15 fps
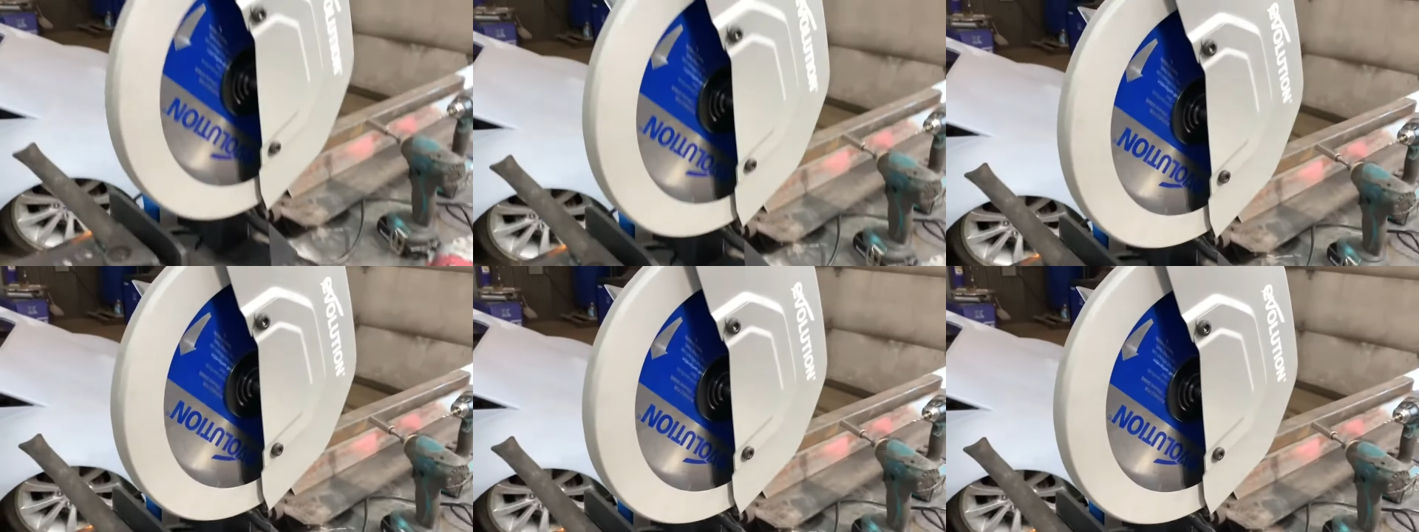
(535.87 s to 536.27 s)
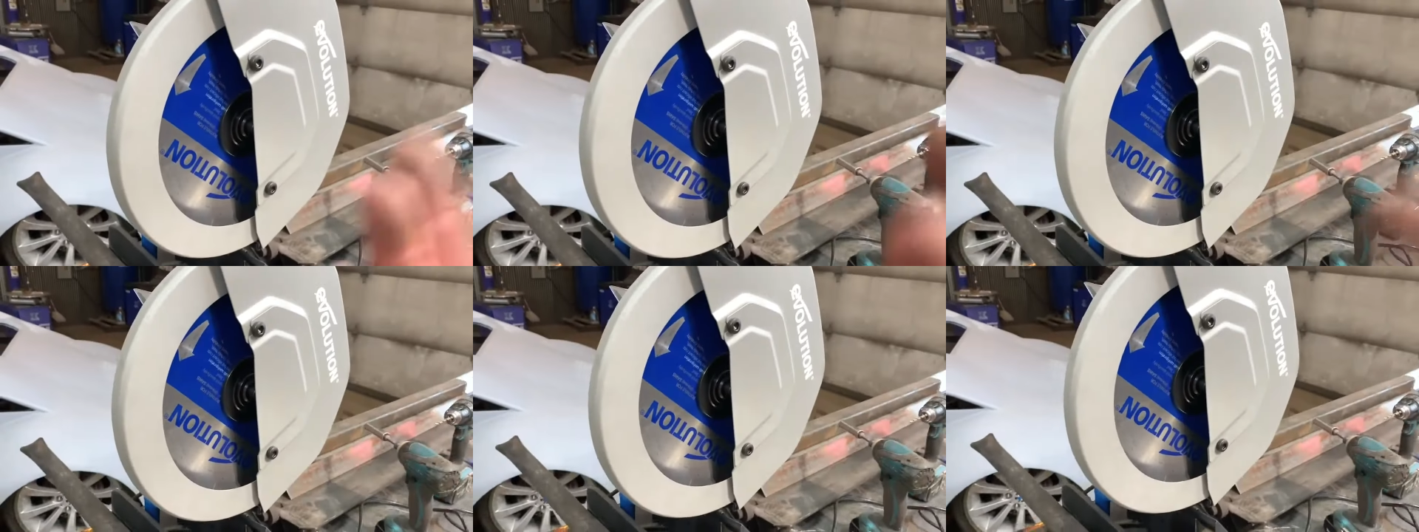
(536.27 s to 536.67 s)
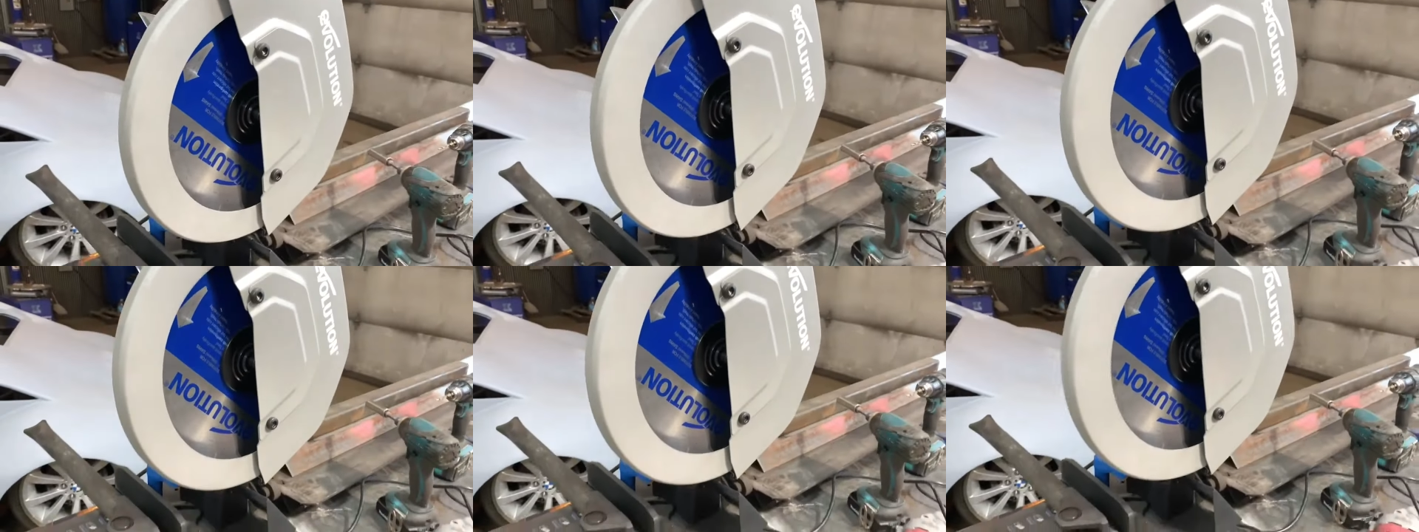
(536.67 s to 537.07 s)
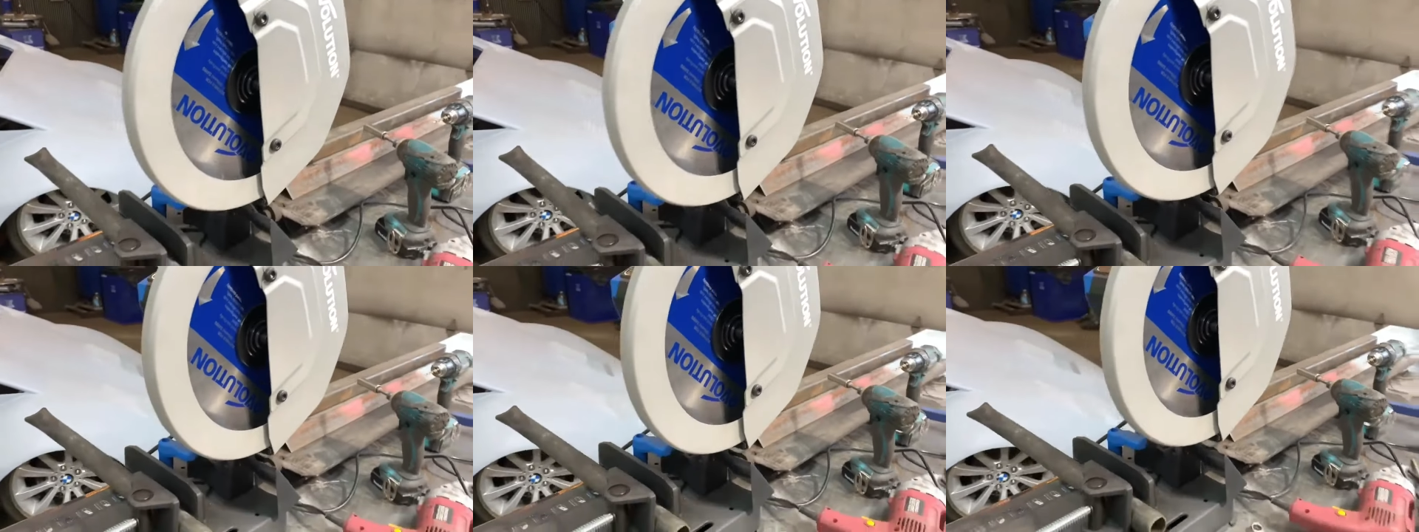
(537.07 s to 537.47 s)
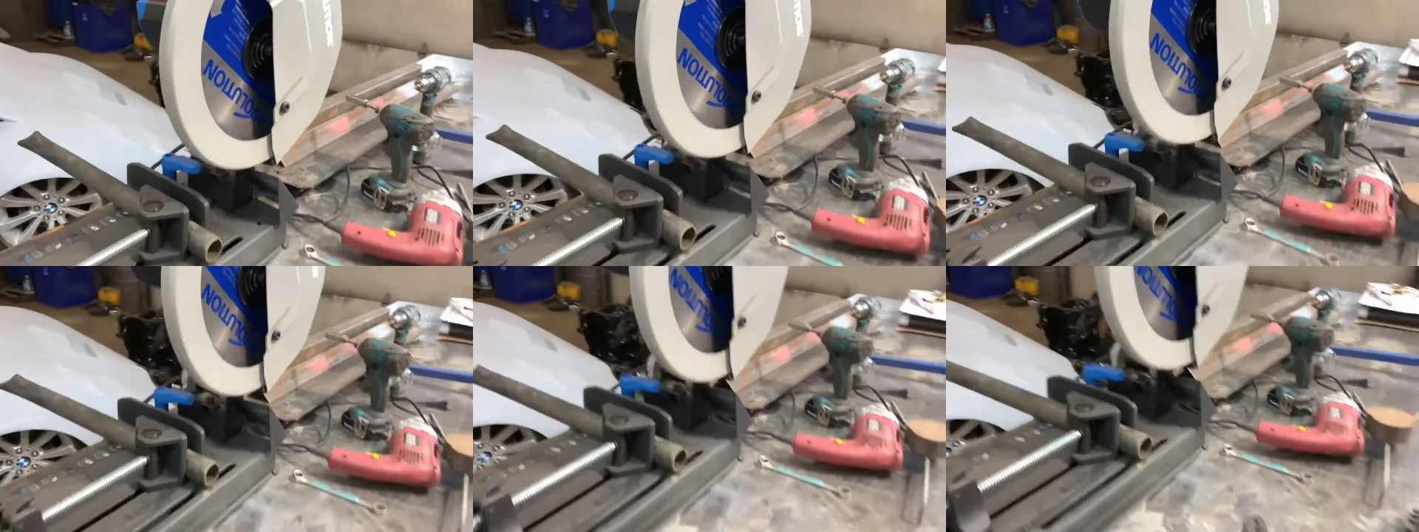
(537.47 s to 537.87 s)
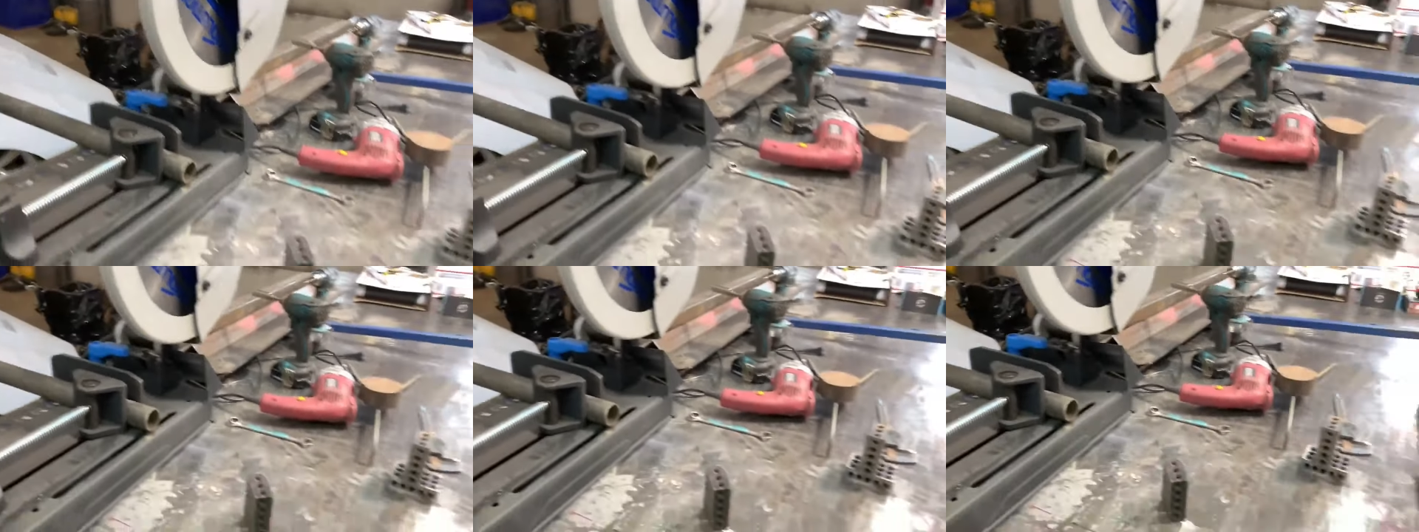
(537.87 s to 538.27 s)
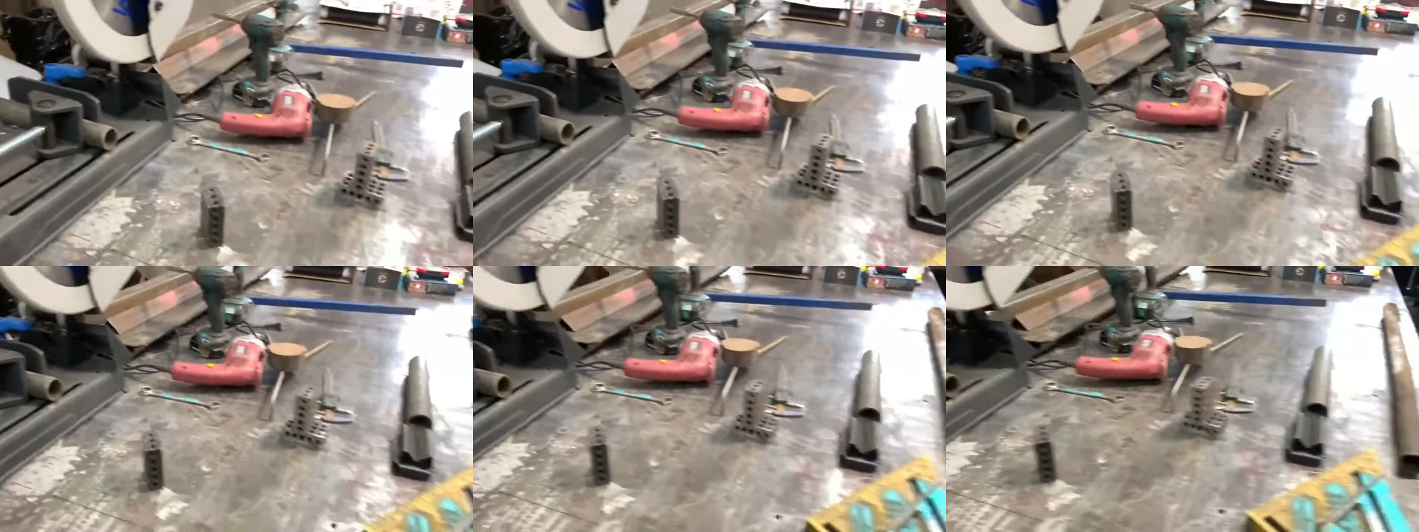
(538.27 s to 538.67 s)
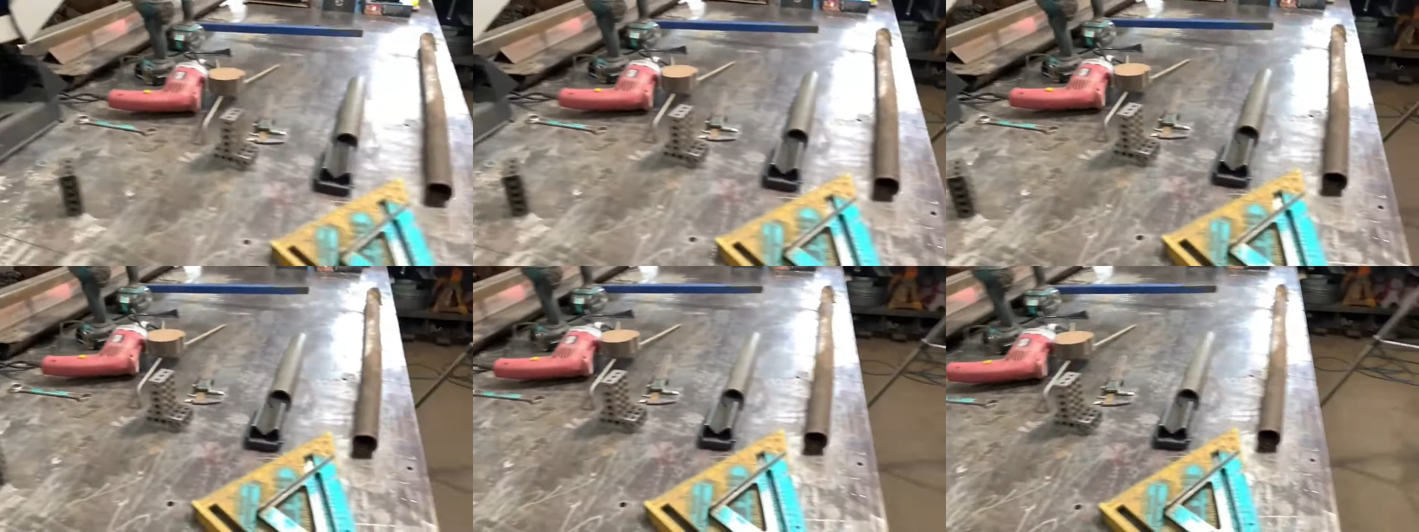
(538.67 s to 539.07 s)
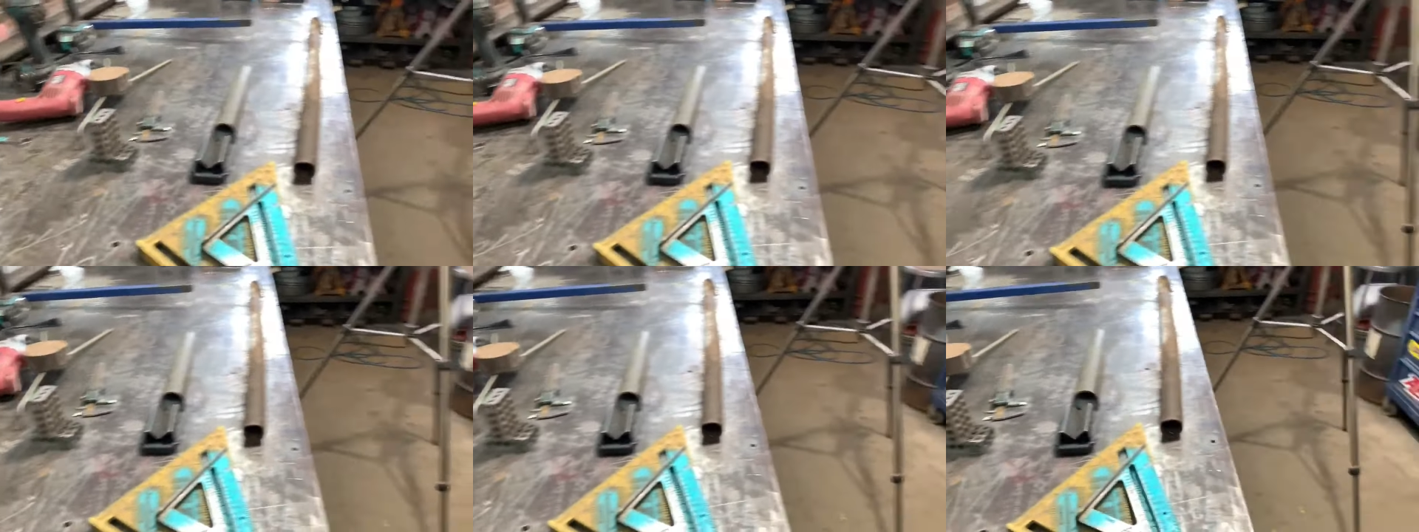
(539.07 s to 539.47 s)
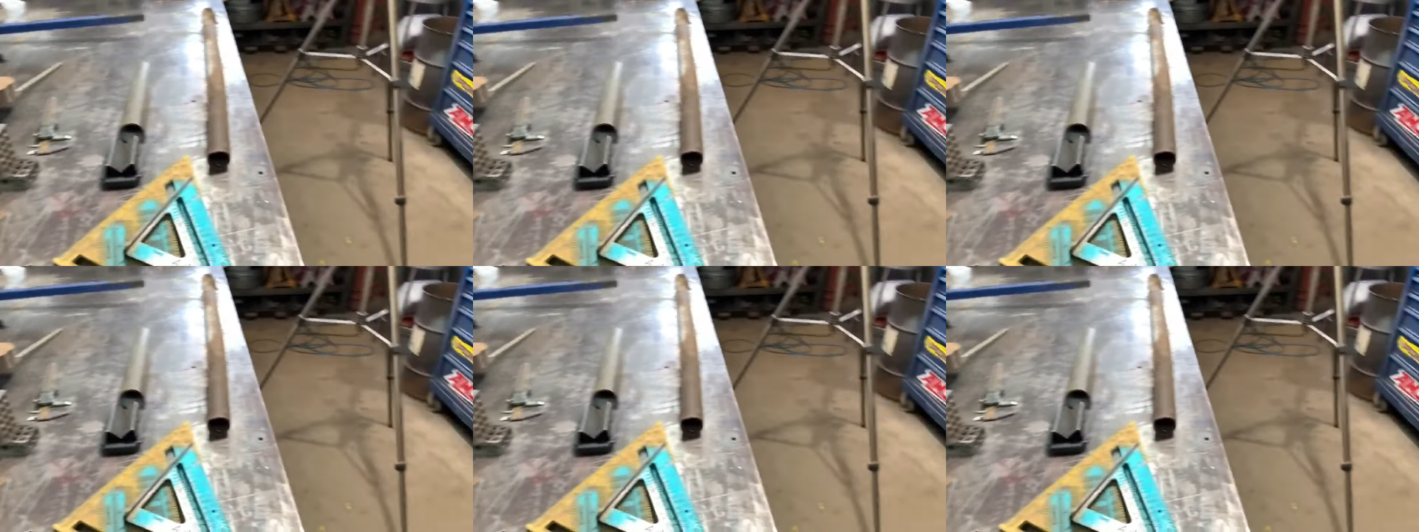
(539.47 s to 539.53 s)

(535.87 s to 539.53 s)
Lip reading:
[unreadable: no face in view]